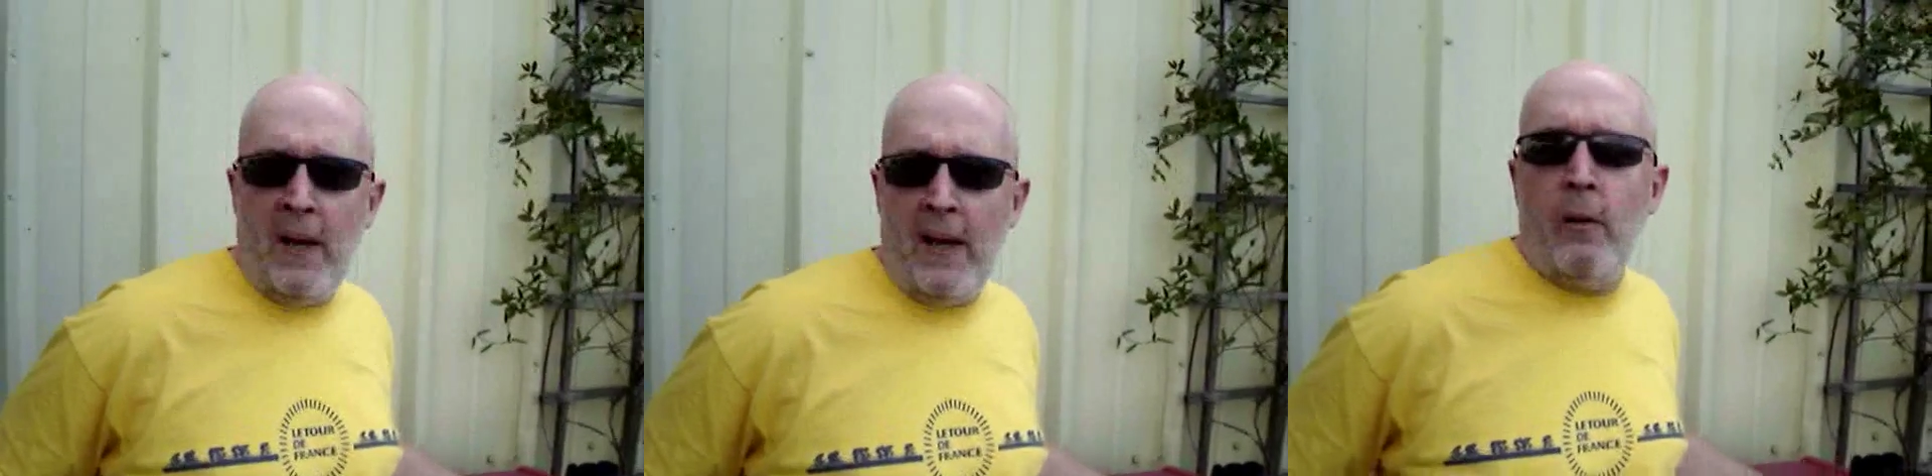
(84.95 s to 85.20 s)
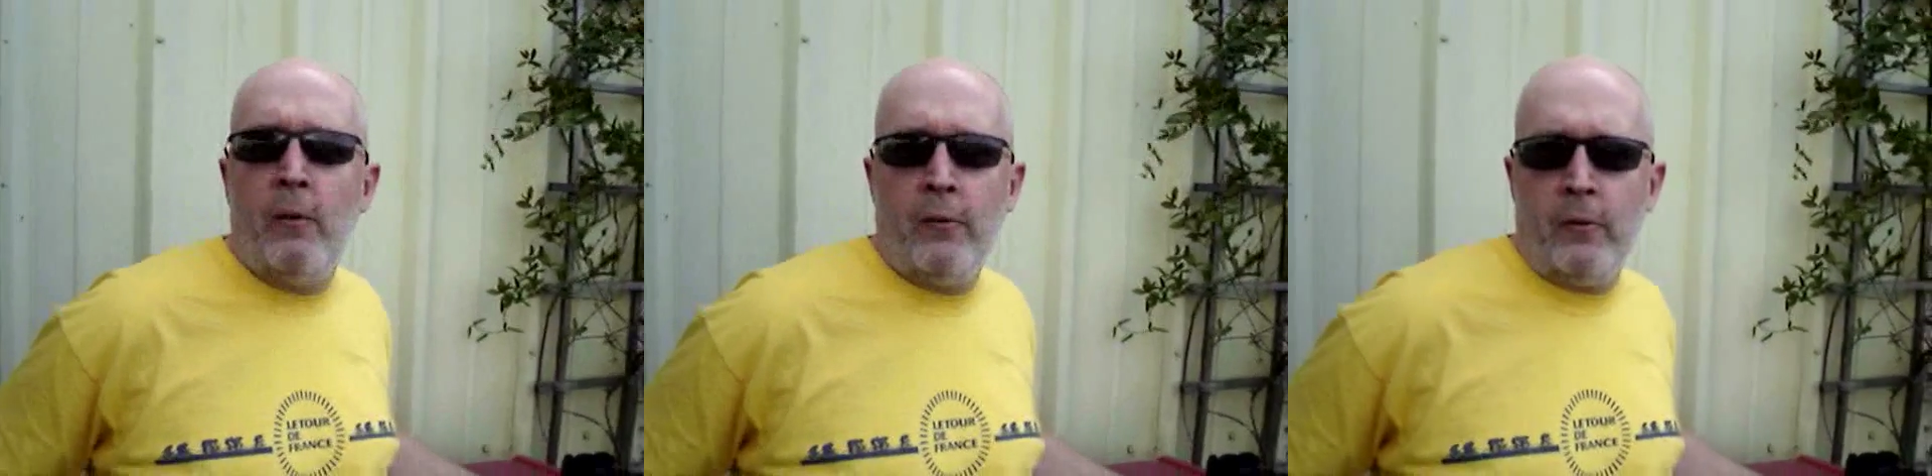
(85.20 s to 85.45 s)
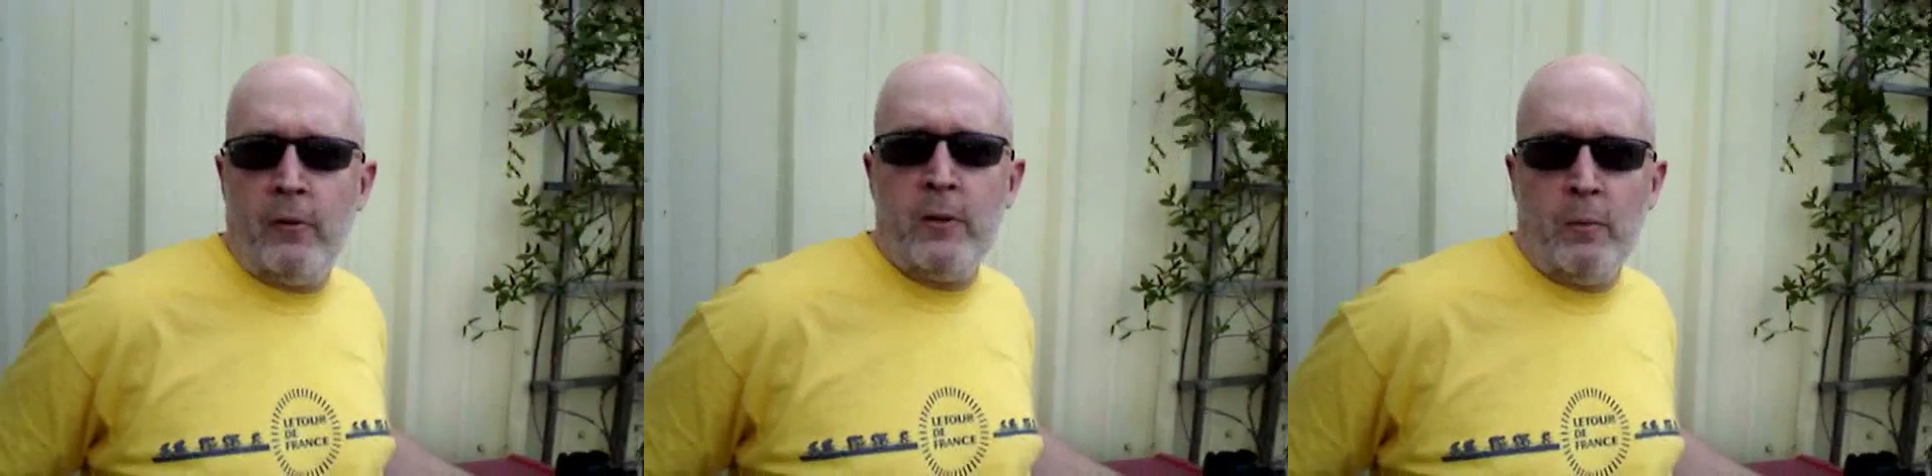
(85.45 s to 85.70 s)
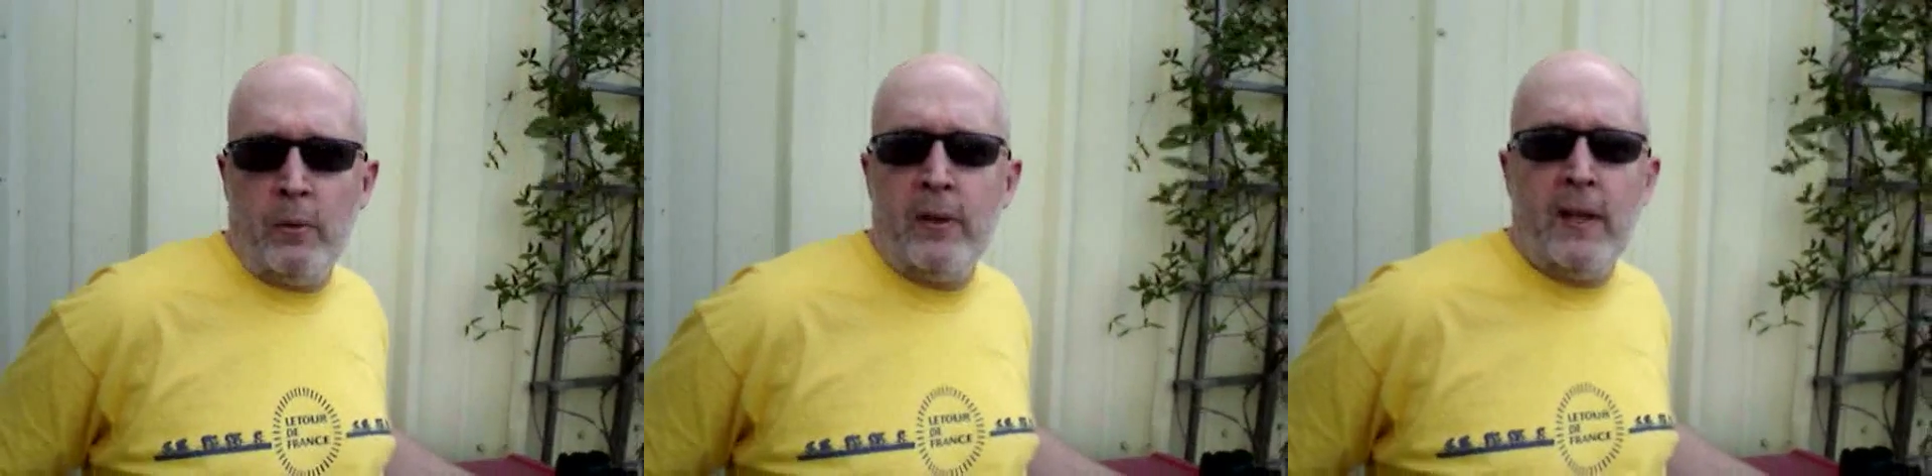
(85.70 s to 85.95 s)
pounds,
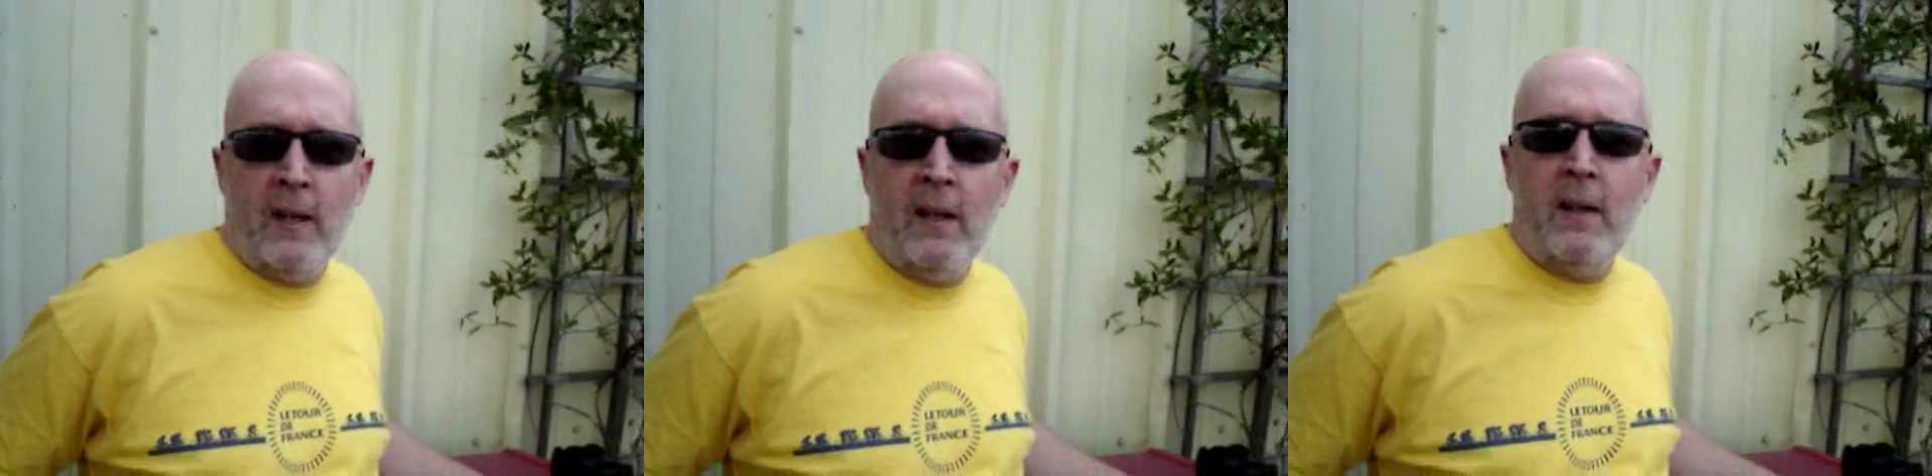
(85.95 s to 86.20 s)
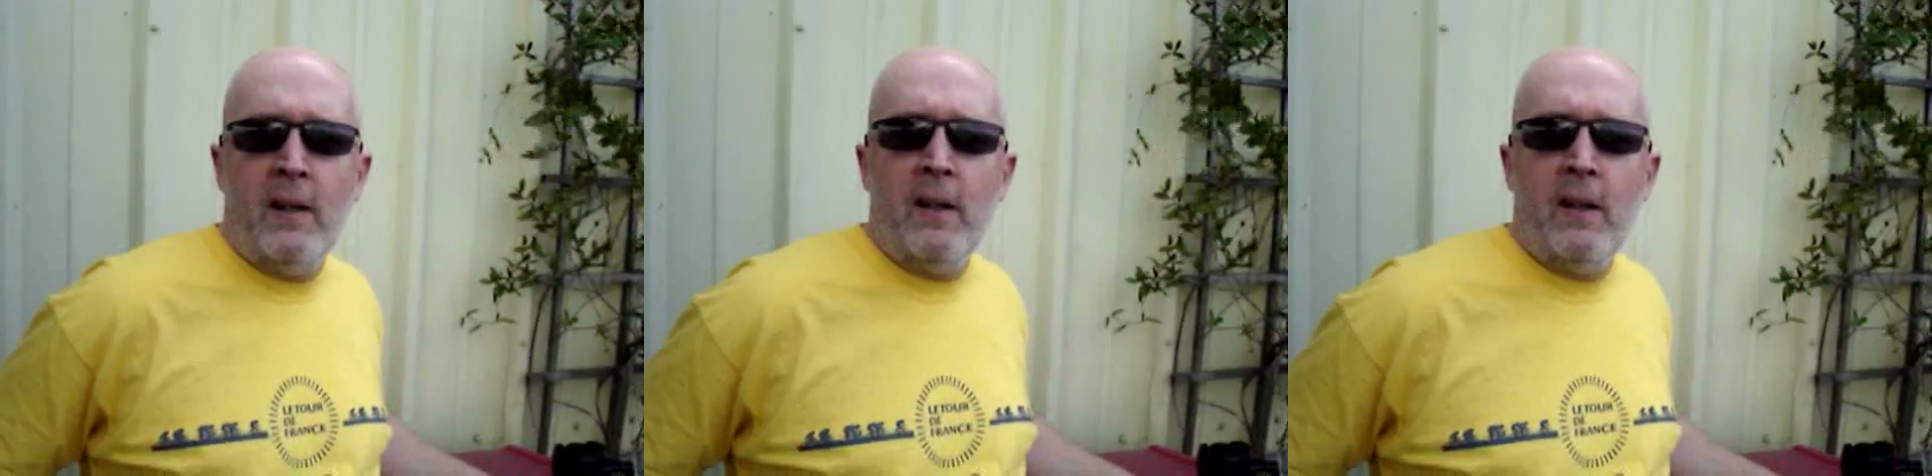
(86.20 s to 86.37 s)
it's really a